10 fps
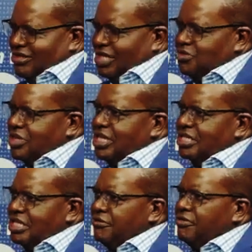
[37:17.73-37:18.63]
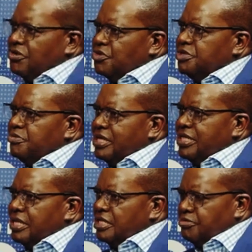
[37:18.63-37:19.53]
That we can differ on which
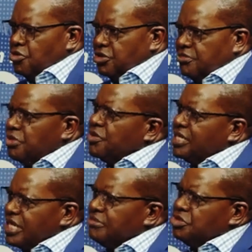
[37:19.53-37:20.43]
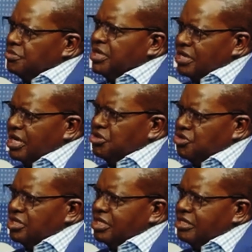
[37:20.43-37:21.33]
party I support. But when it comes to my
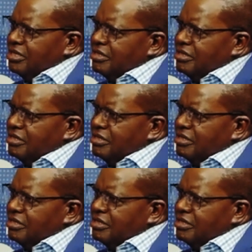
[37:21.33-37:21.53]
country,